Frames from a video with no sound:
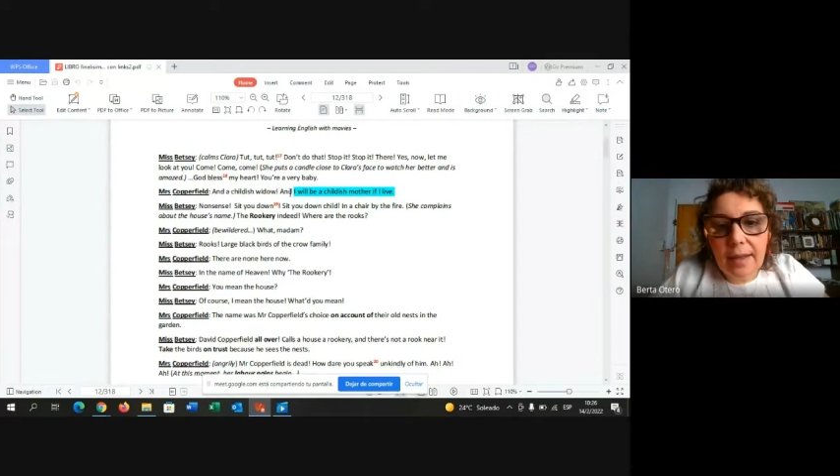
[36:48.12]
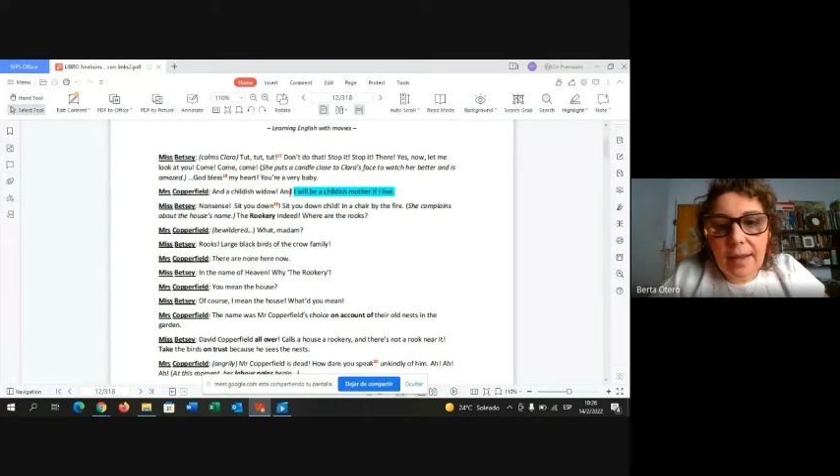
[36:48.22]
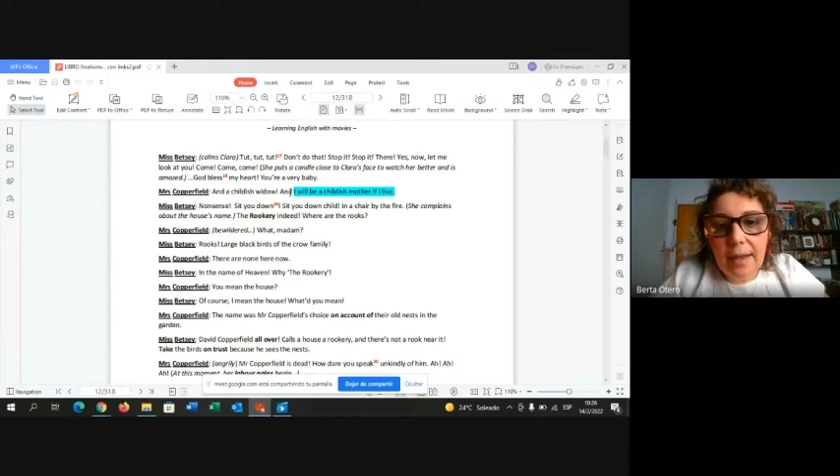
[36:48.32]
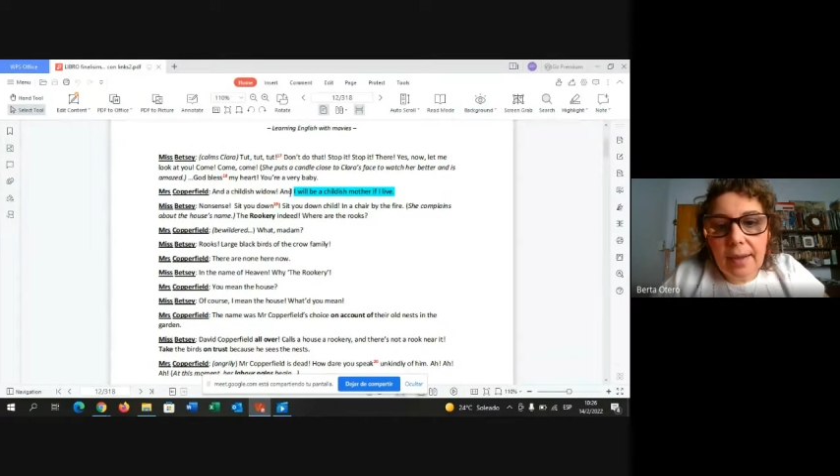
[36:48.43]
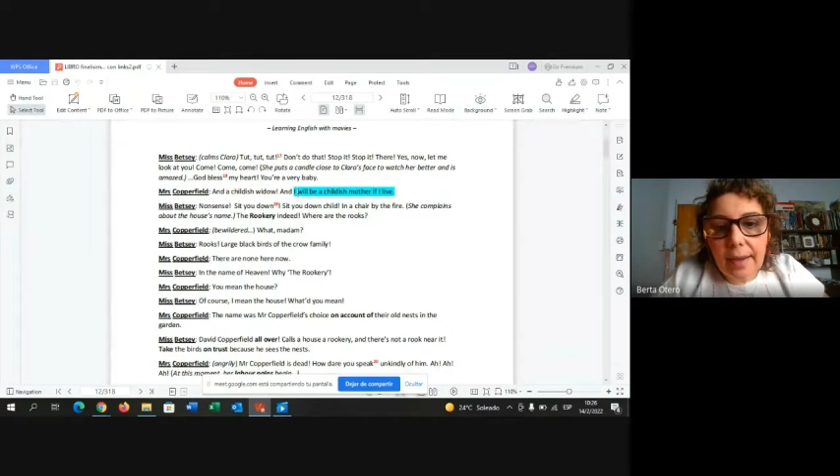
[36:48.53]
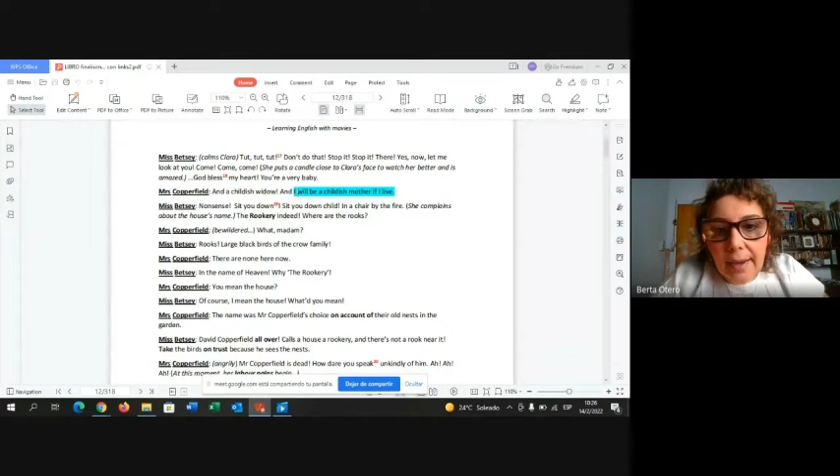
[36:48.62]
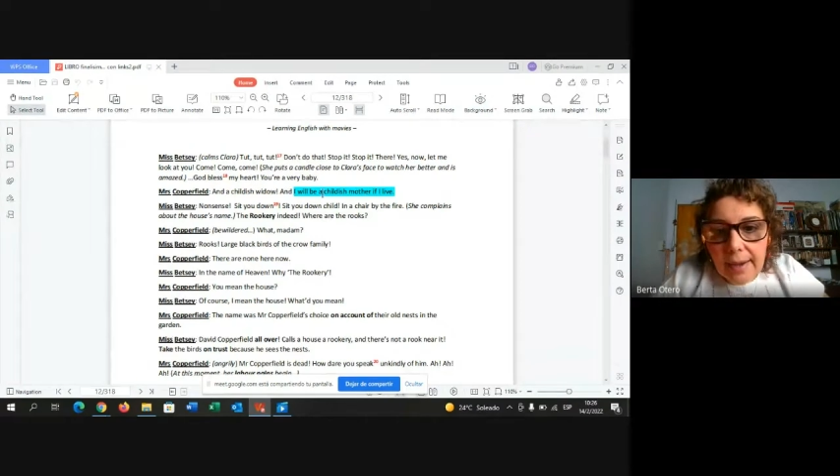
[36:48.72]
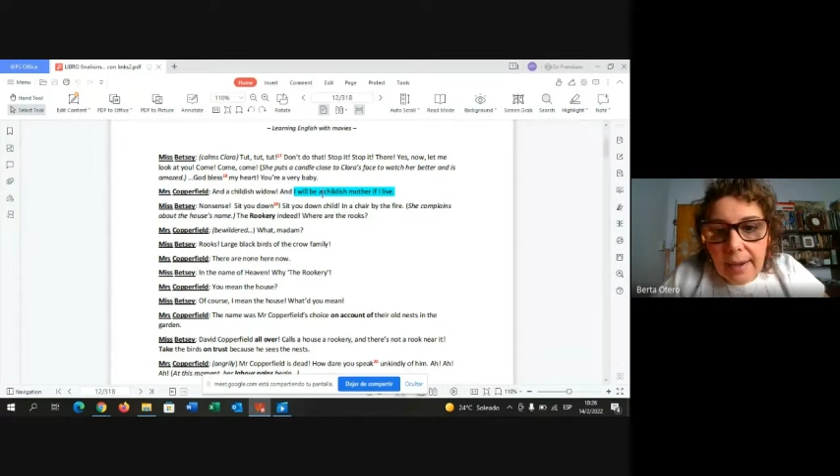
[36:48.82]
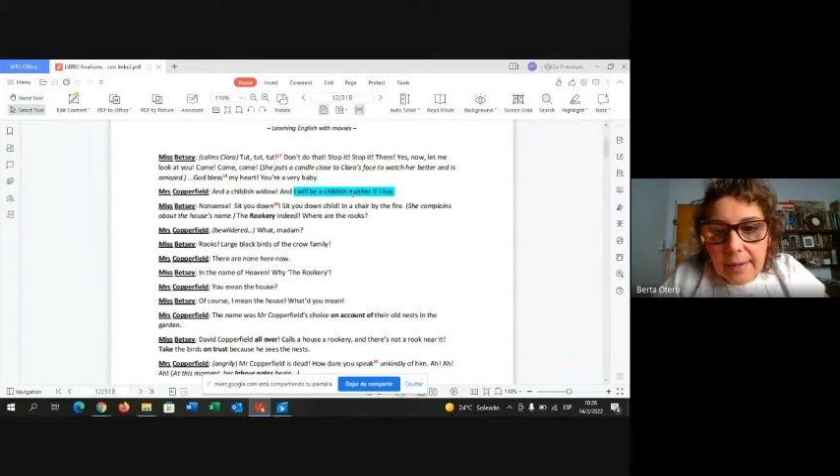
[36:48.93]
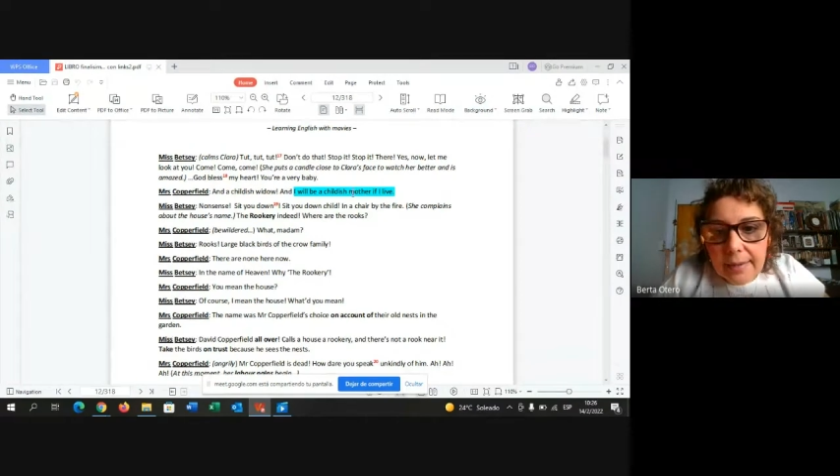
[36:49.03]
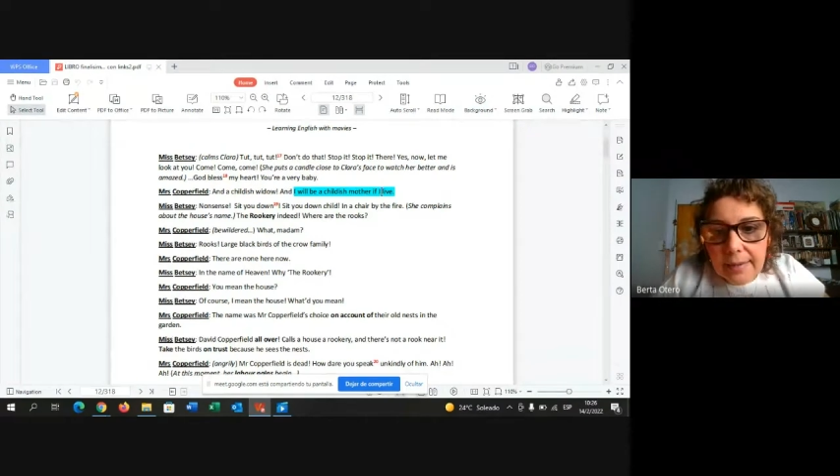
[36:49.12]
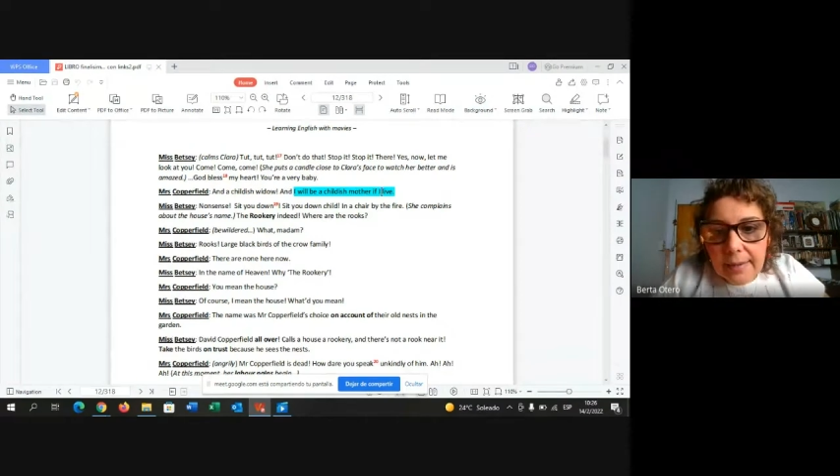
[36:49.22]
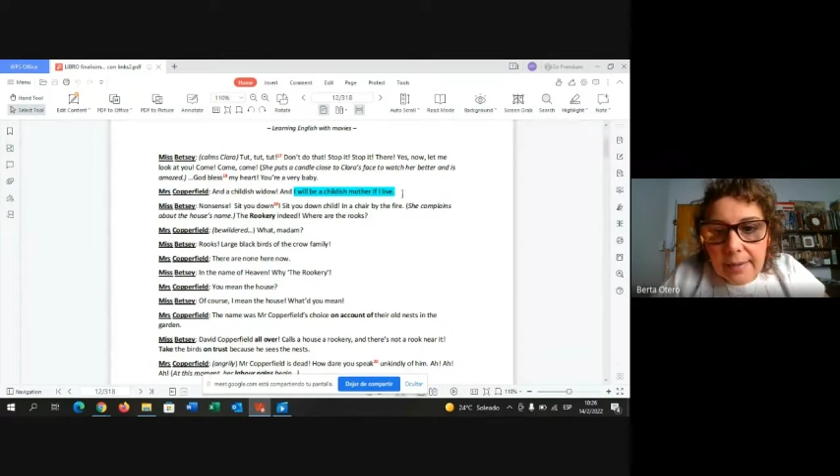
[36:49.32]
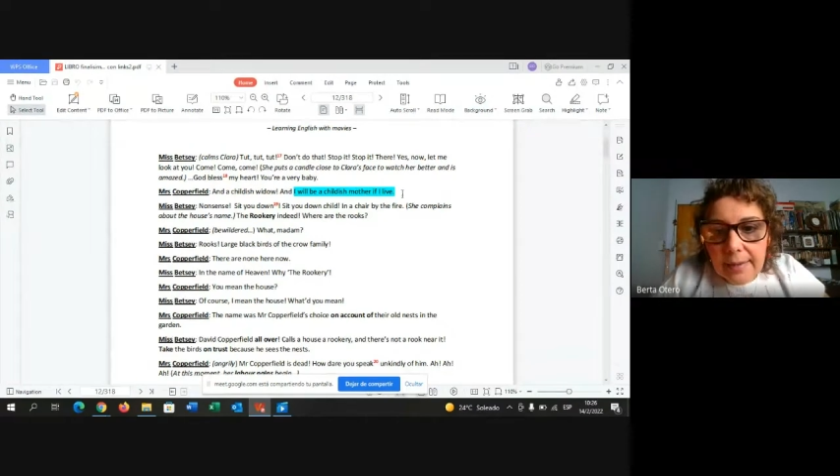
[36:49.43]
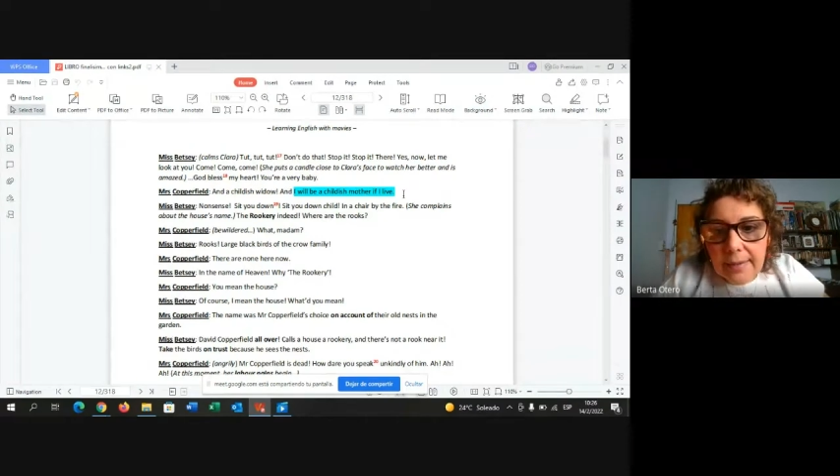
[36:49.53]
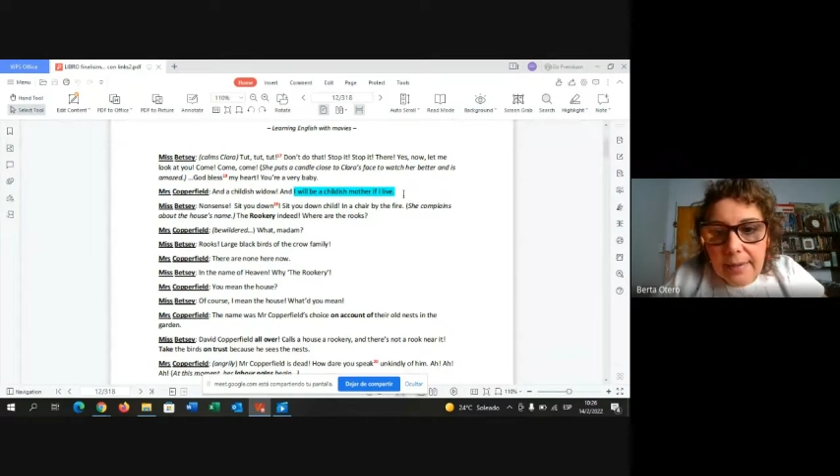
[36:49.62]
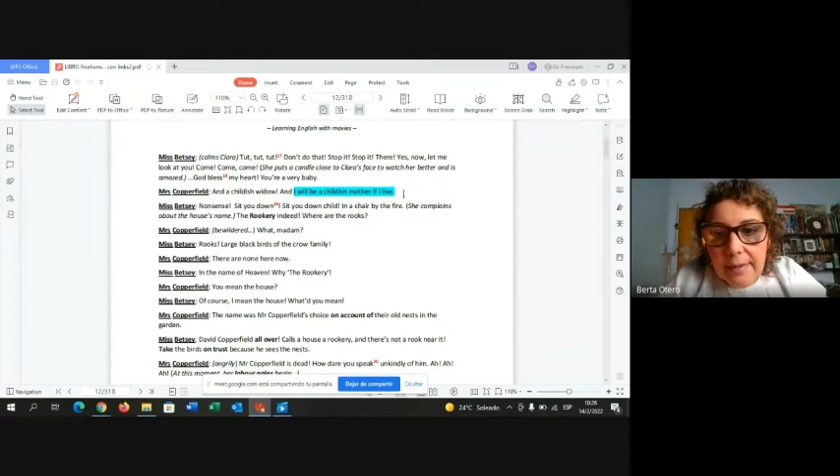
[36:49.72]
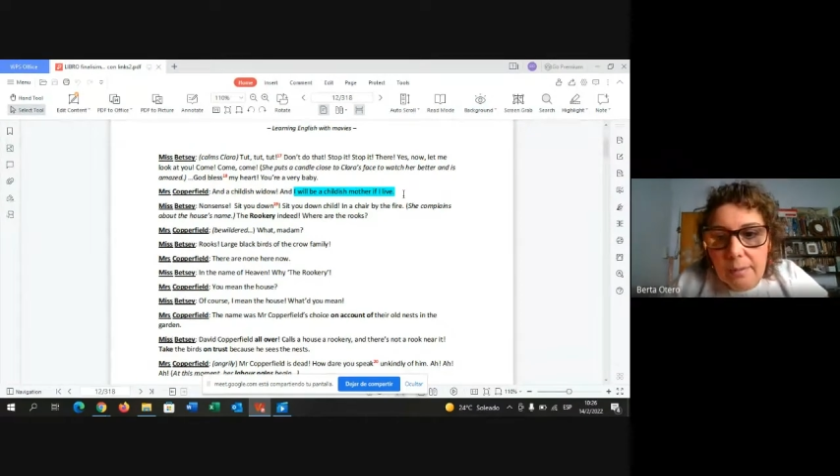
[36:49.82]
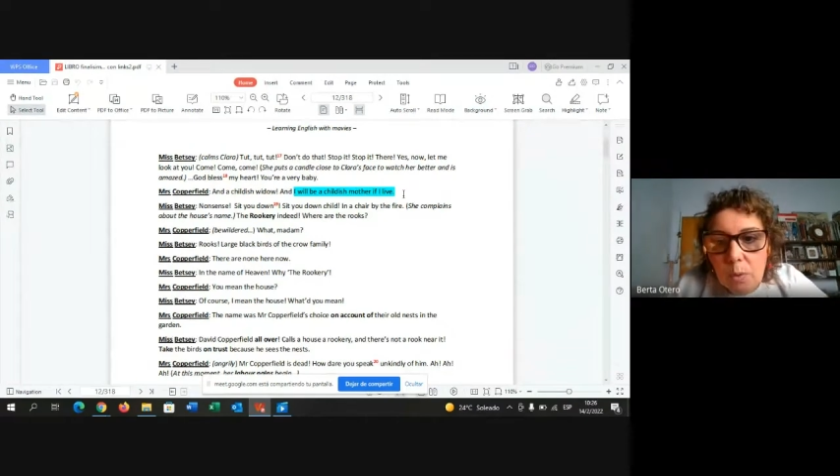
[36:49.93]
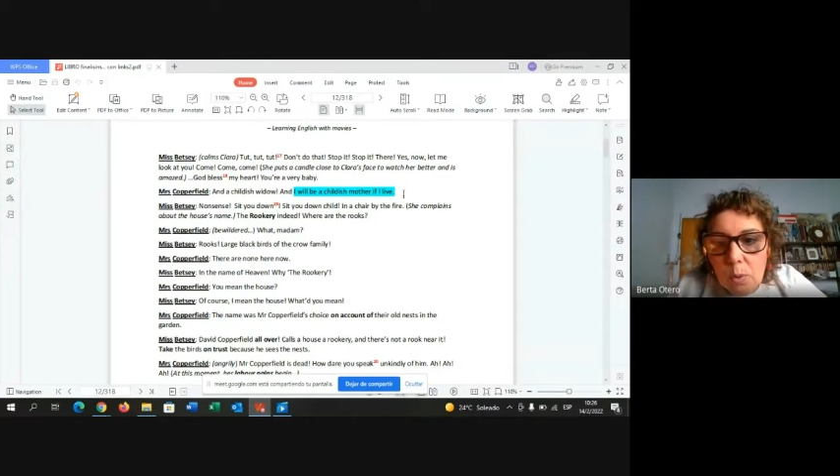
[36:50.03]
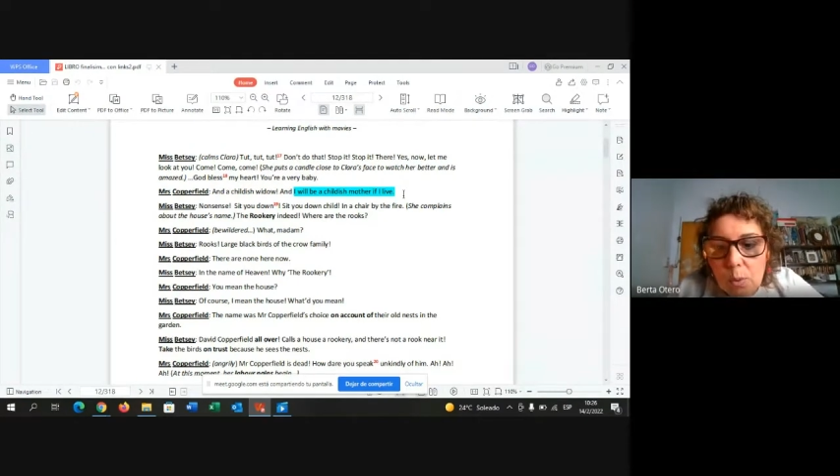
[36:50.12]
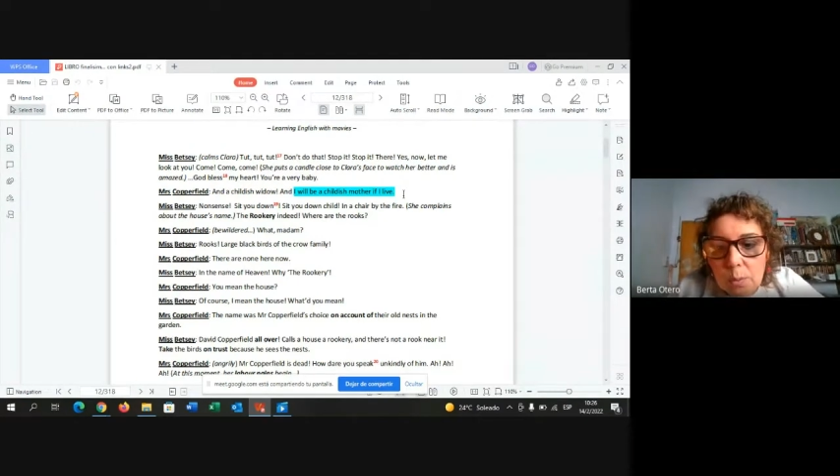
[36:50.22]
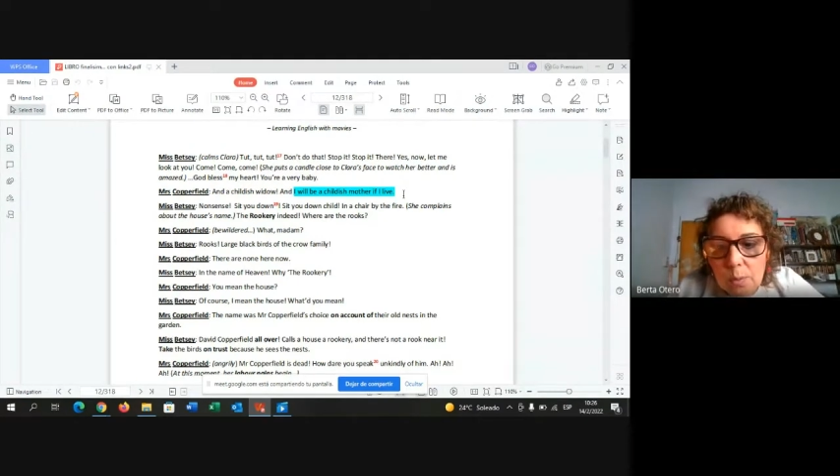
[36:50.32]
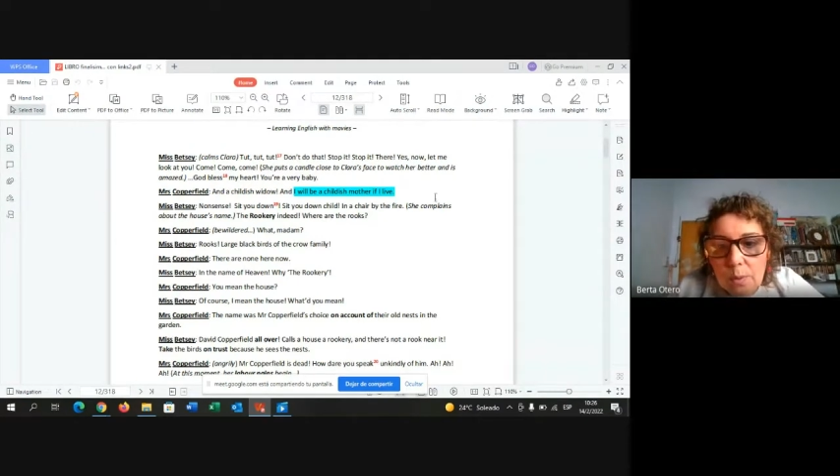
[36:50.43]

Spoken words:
and I highlighted it in blue